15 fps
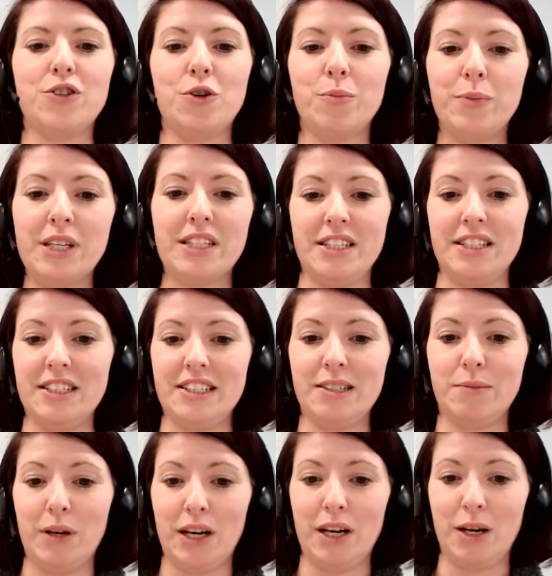on your business
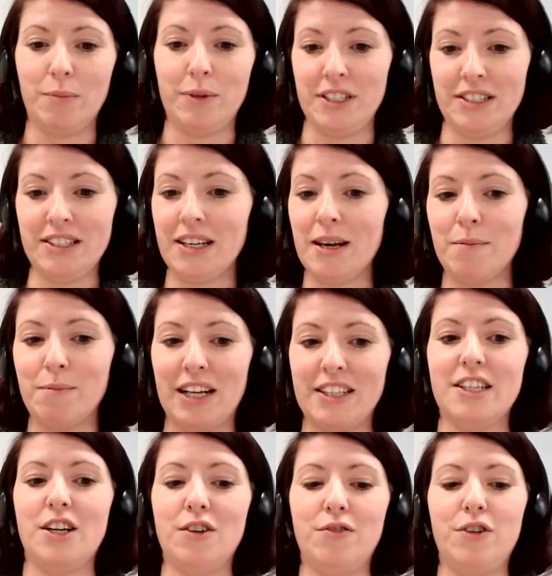purpose
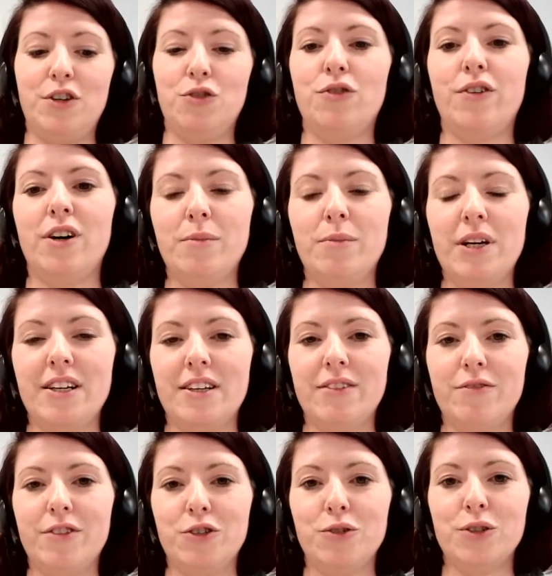matter for
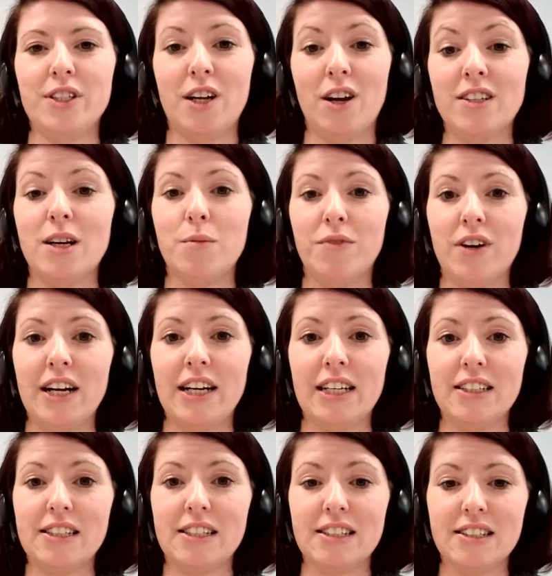your startup
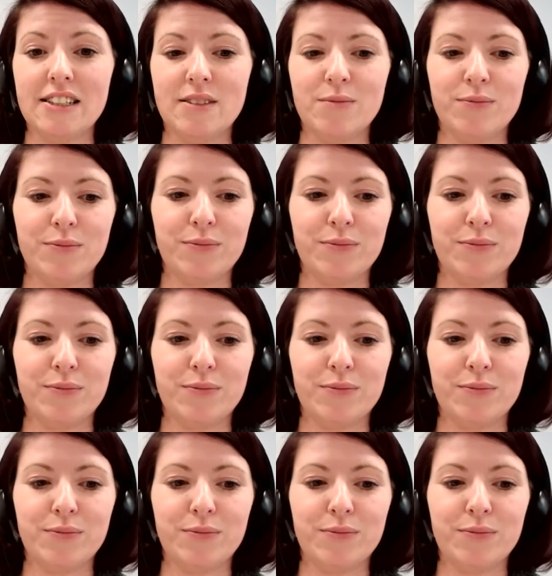finances?